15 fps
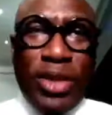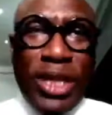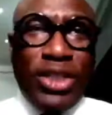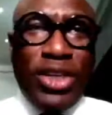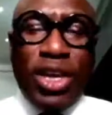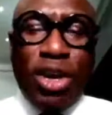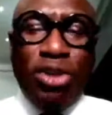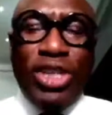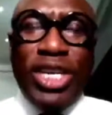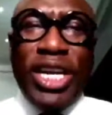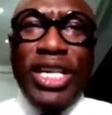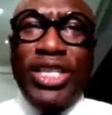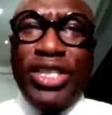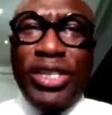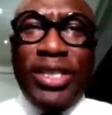these
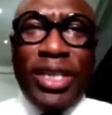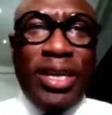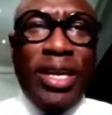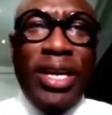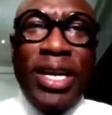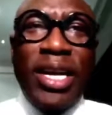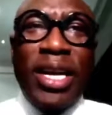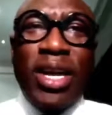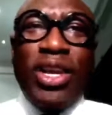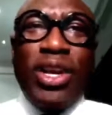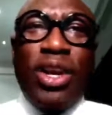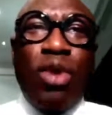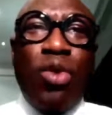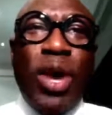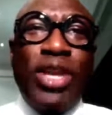negotiations, and you
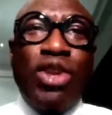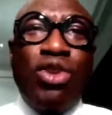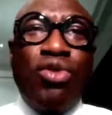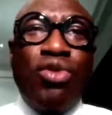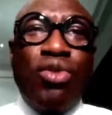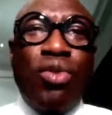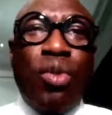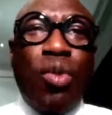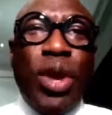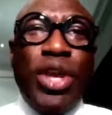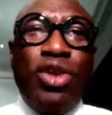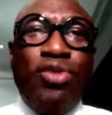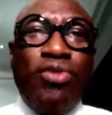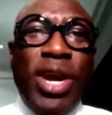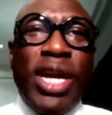know, when you
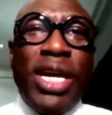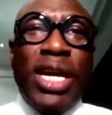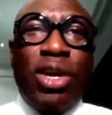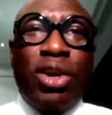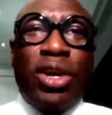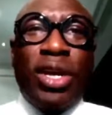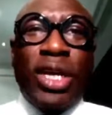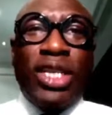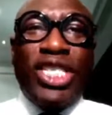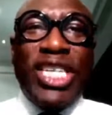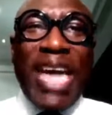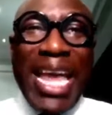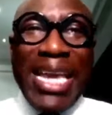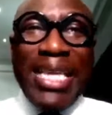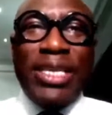really look at the
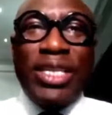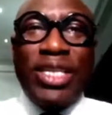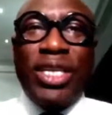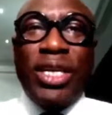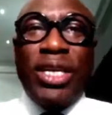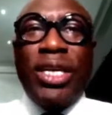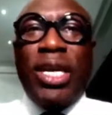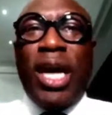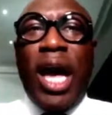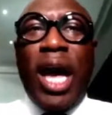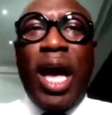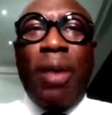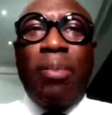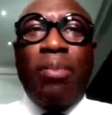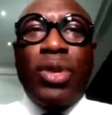challenge,
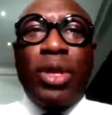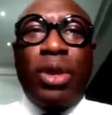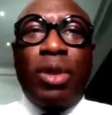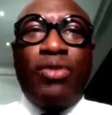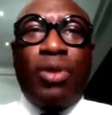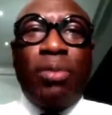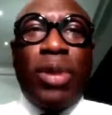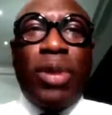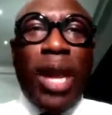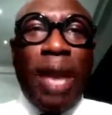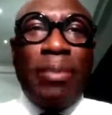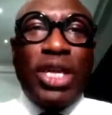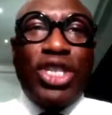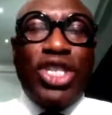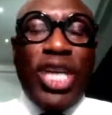from
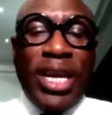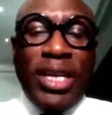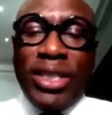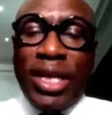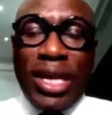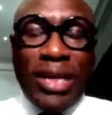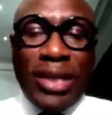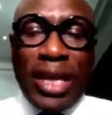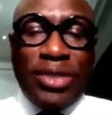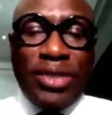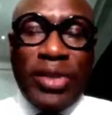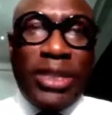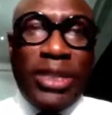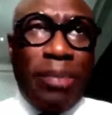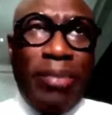climate change, as
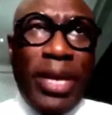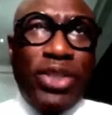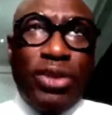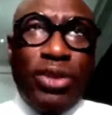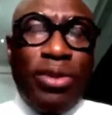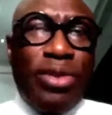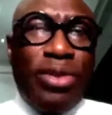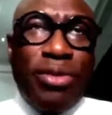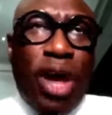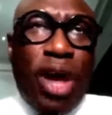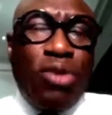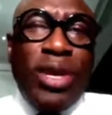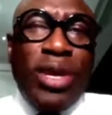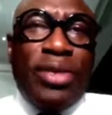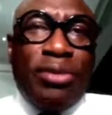Victor mentioned,
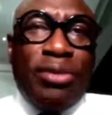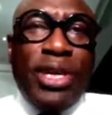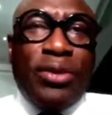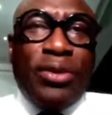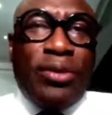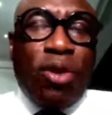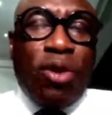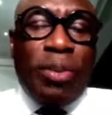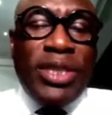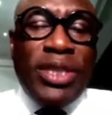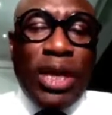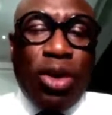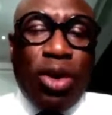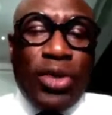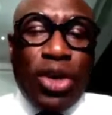only 3 to
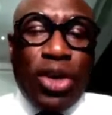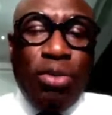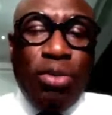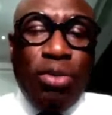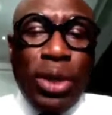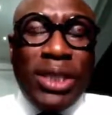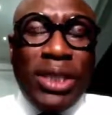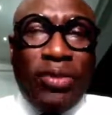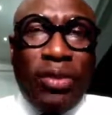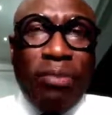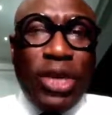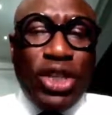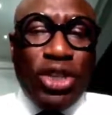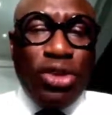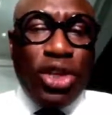4% of the cumulative
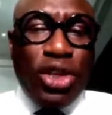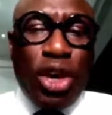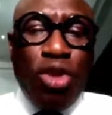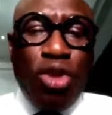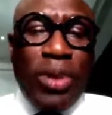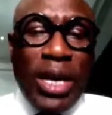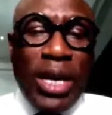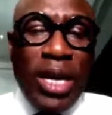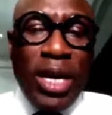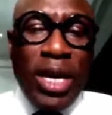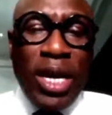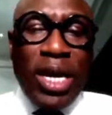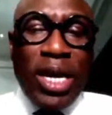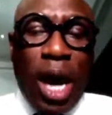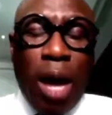emissions globally
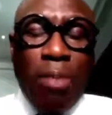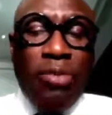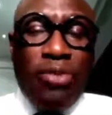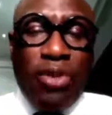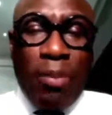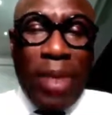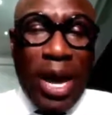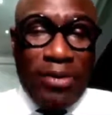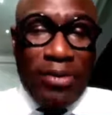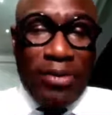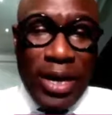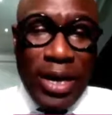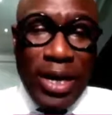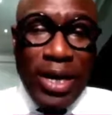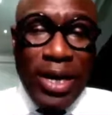come from
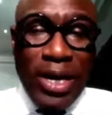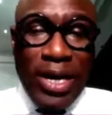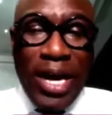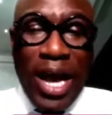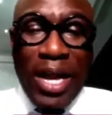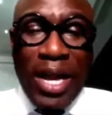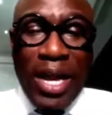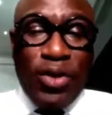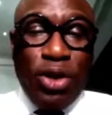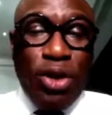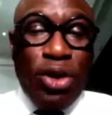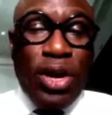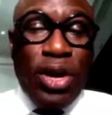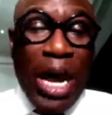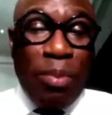Africa. And if you
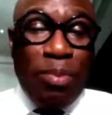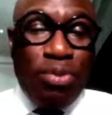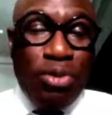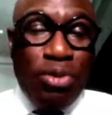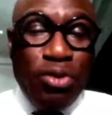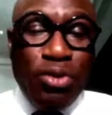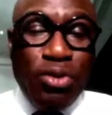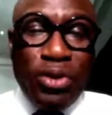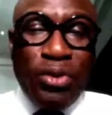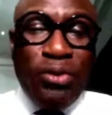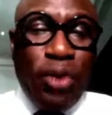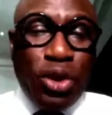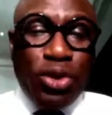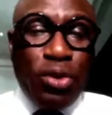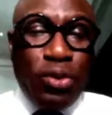look at our proven
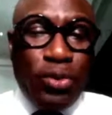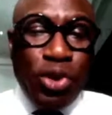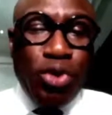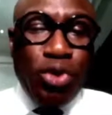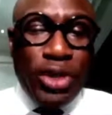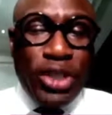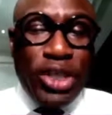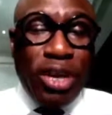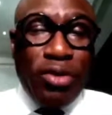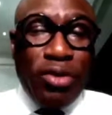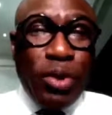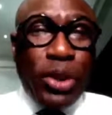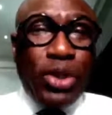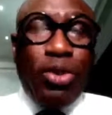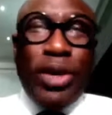fossil fuel
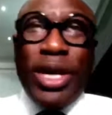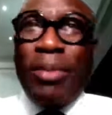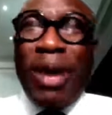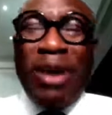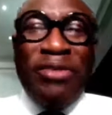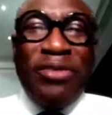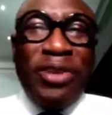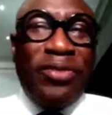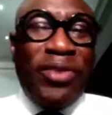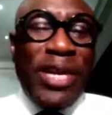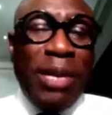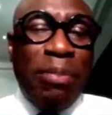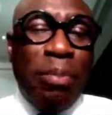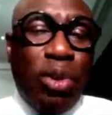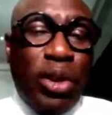reserves, we're talking about
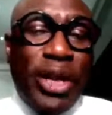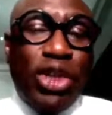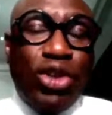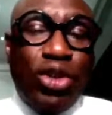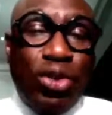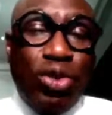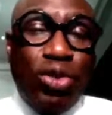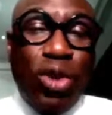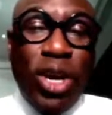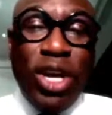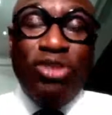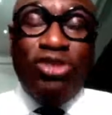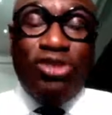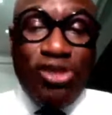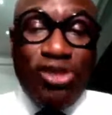
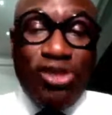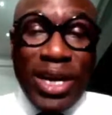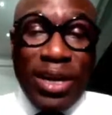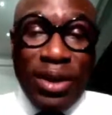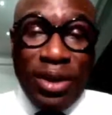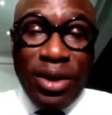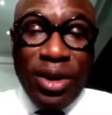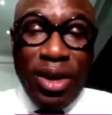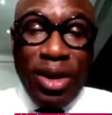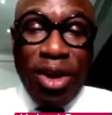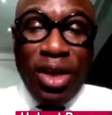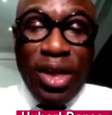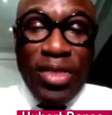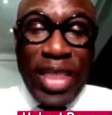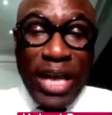15.2 trillion.
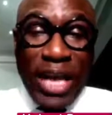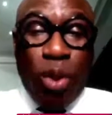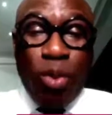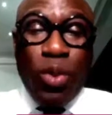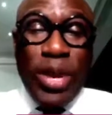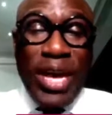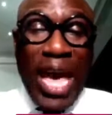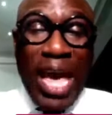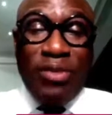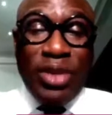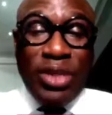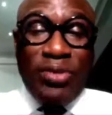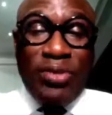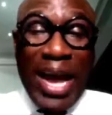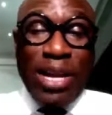That's what we have
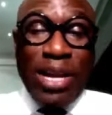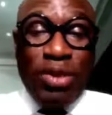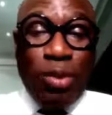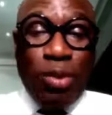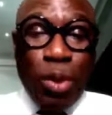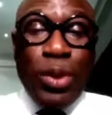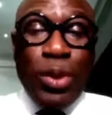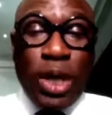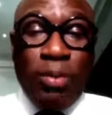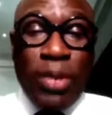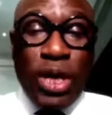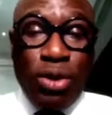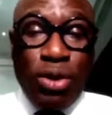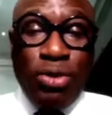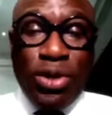as value that we were going to
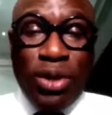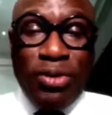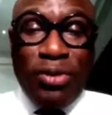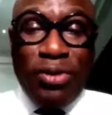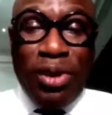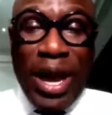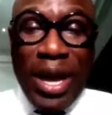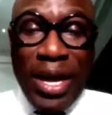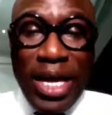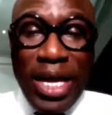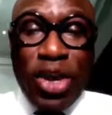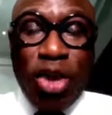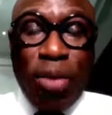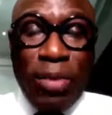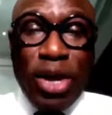be using for our
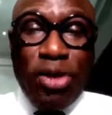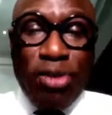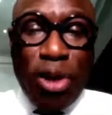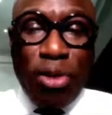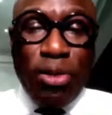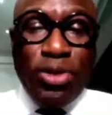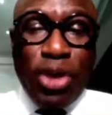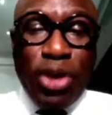economic growth.